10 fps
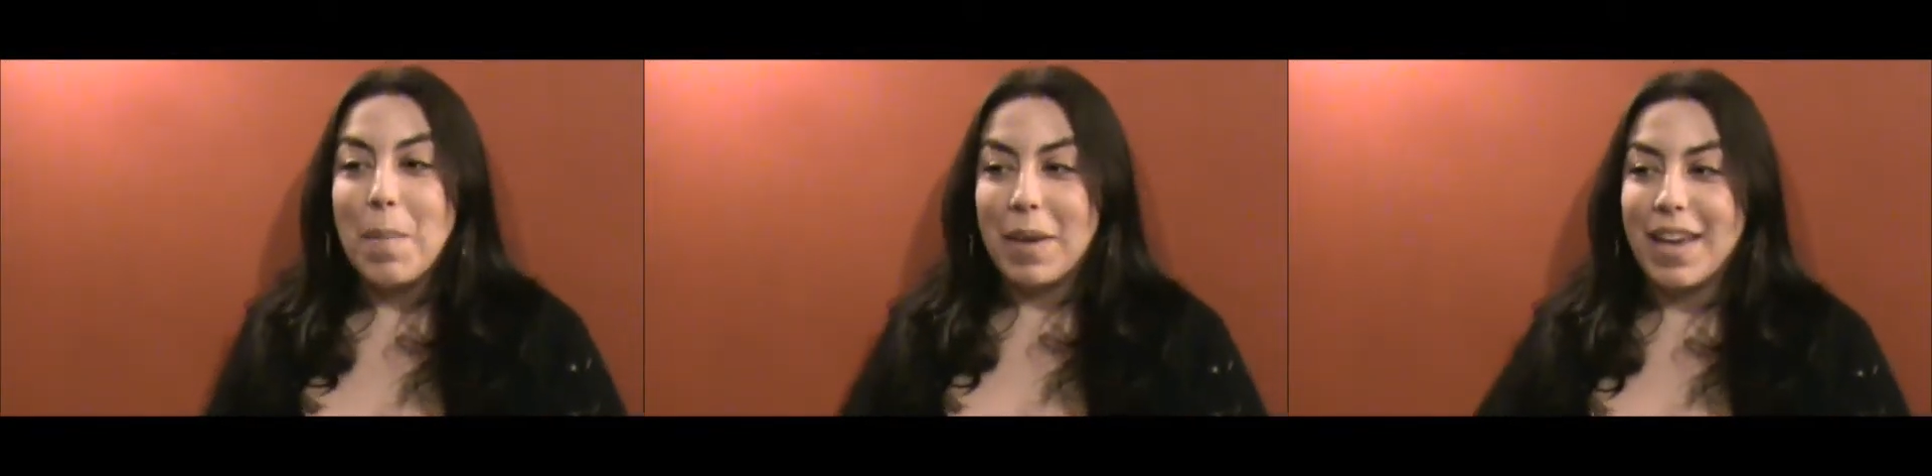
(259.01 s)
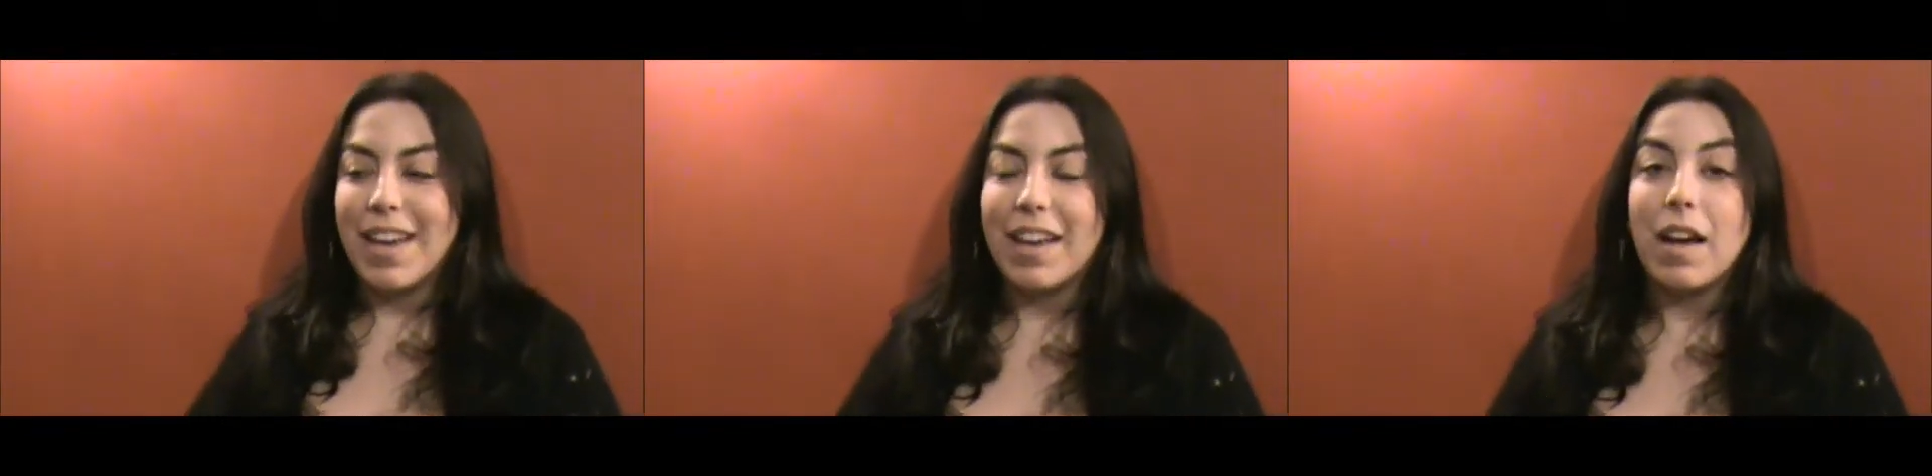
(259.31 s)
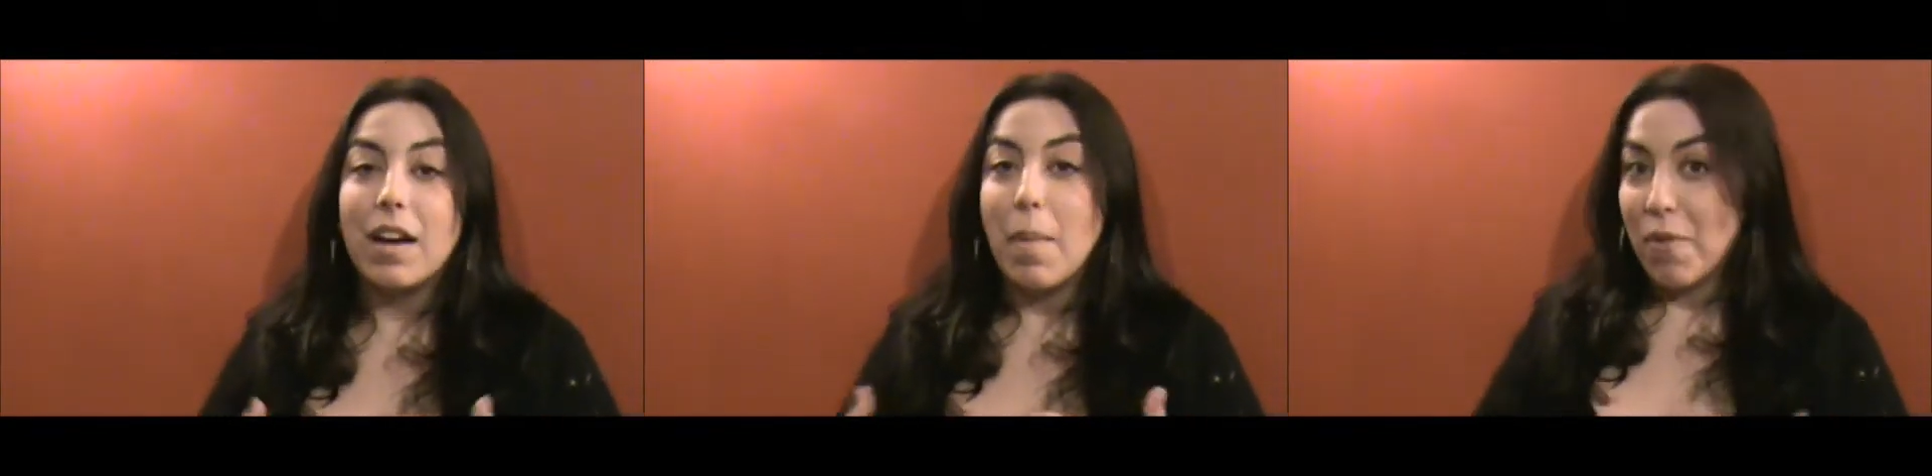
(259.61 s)

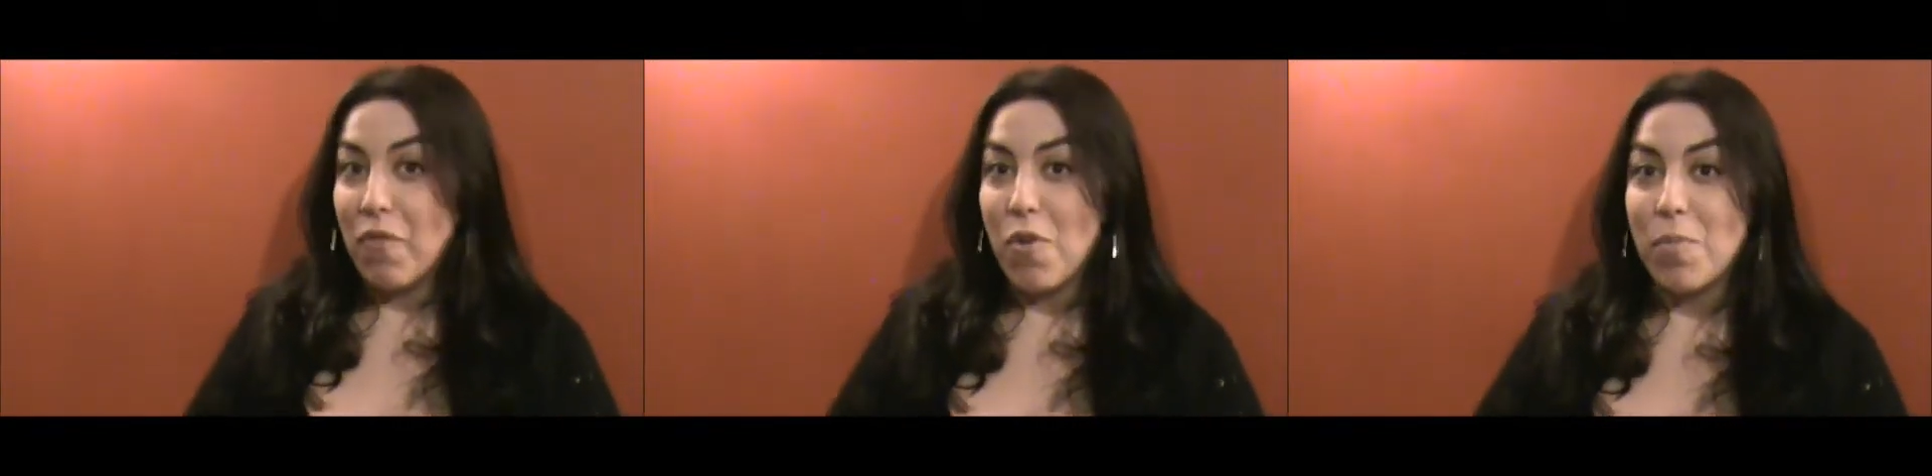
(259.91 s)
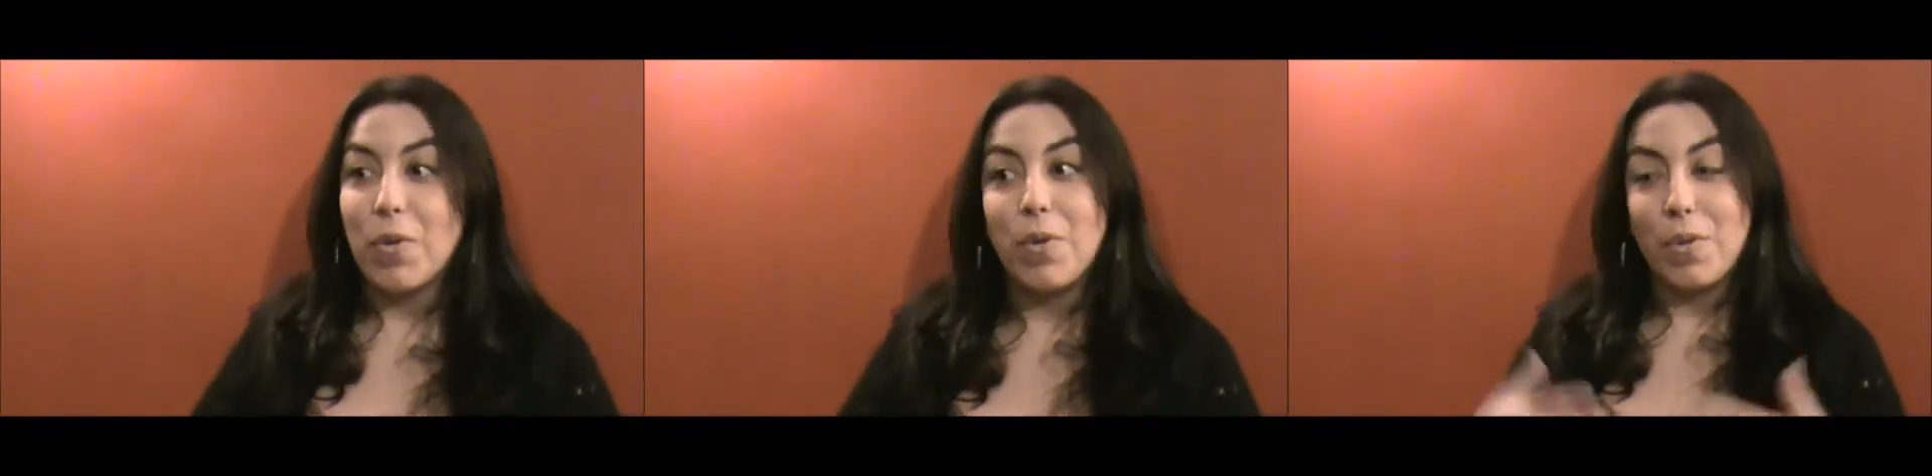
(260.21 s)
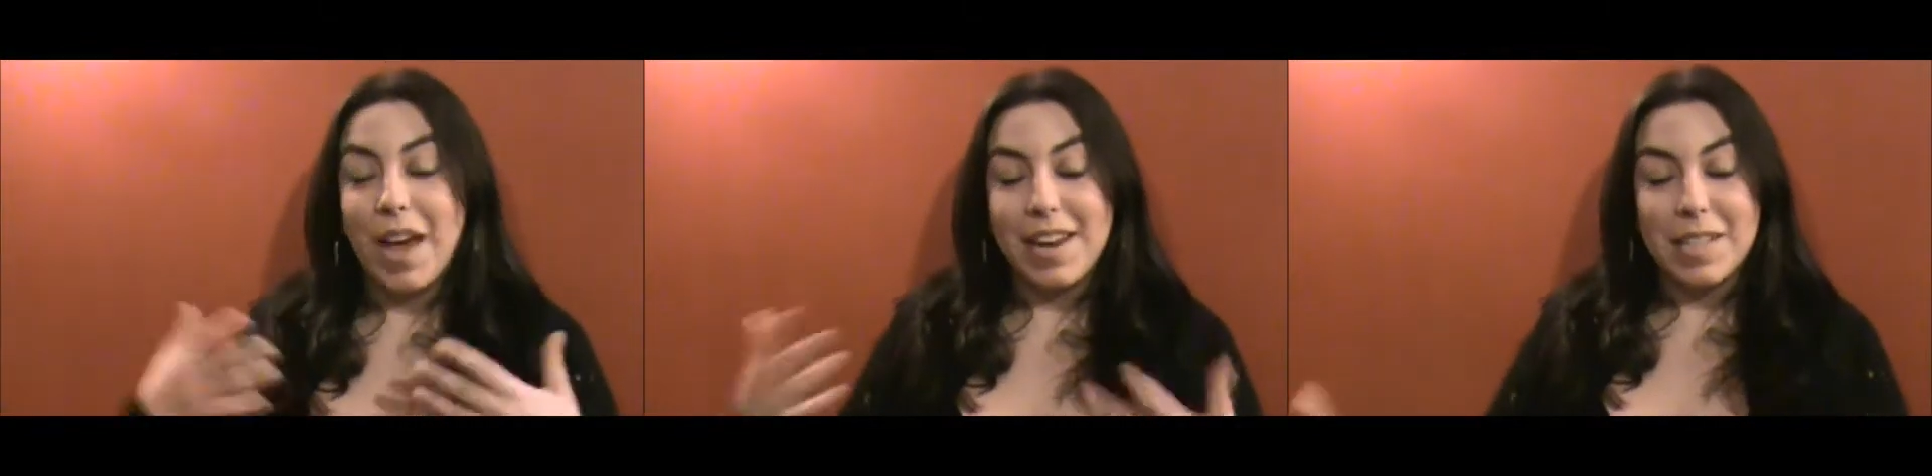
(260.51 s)
being a performer who
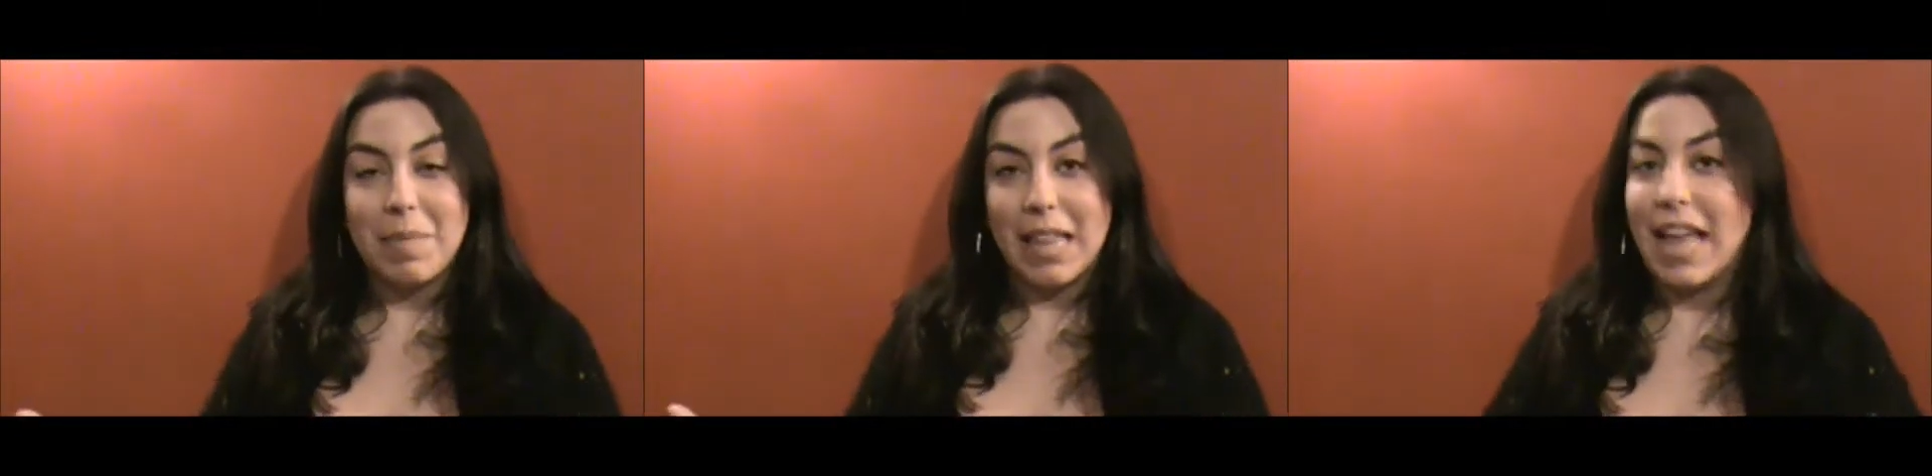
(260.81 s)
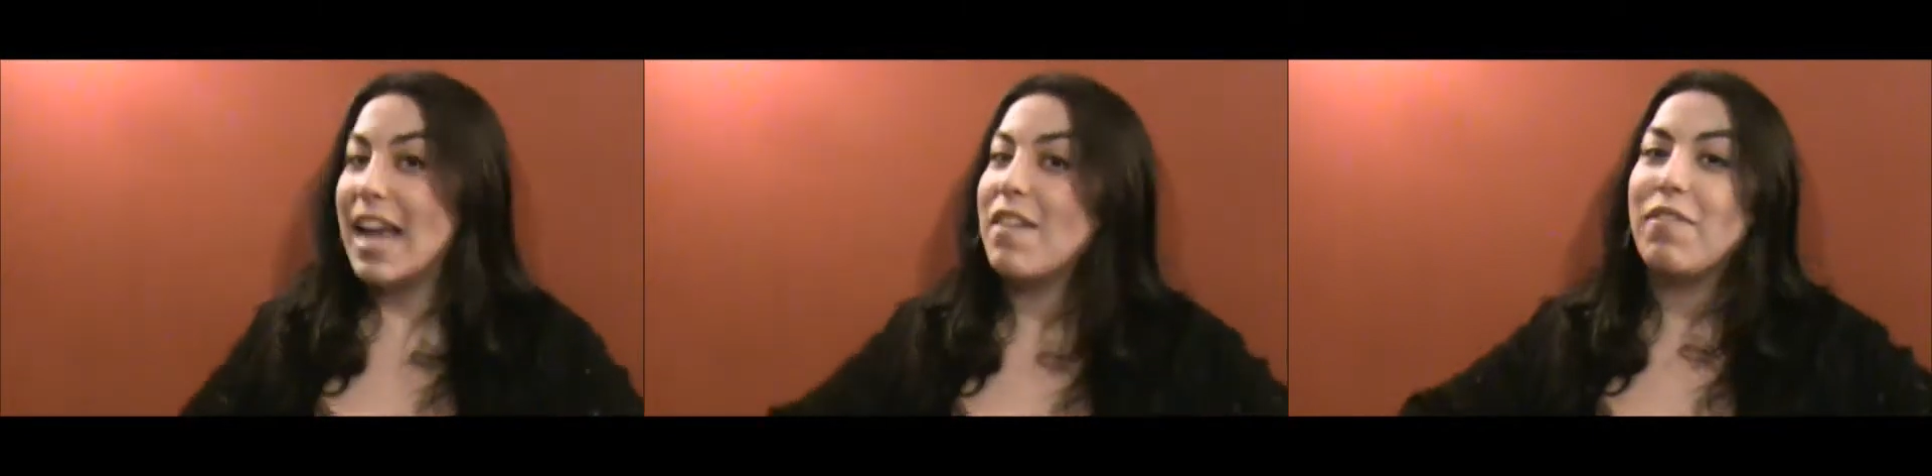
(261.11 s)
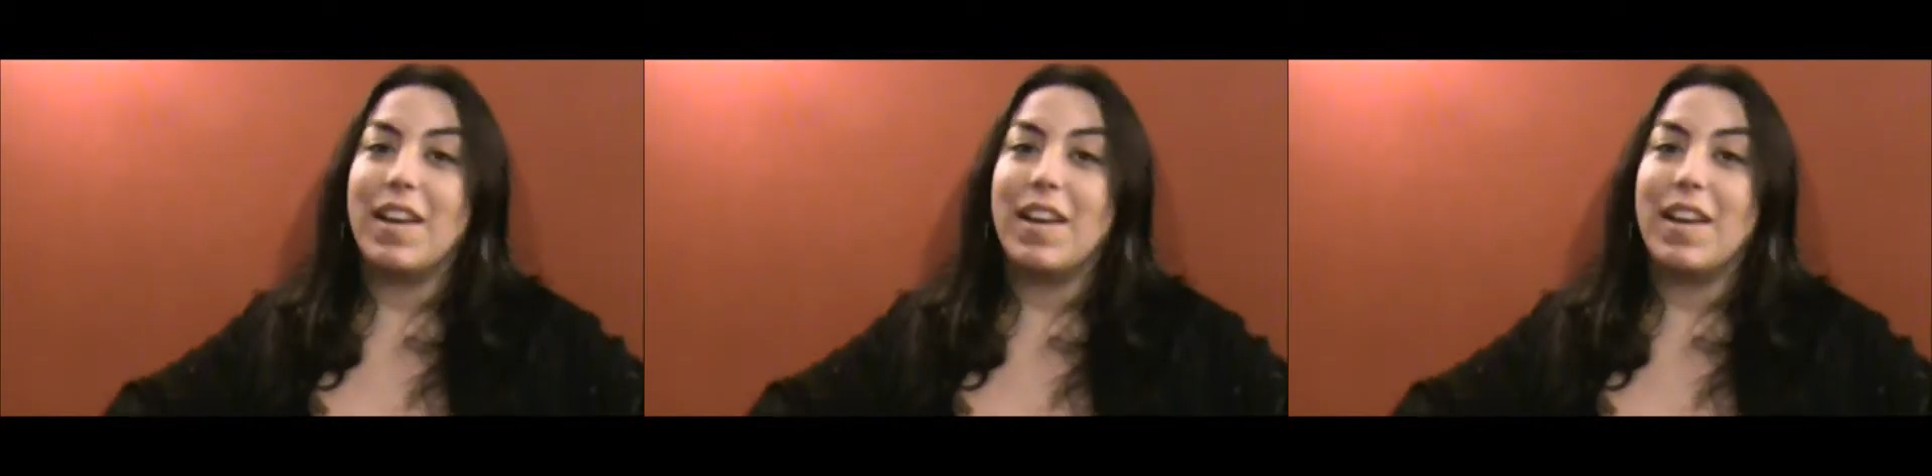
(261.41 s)
that is my life,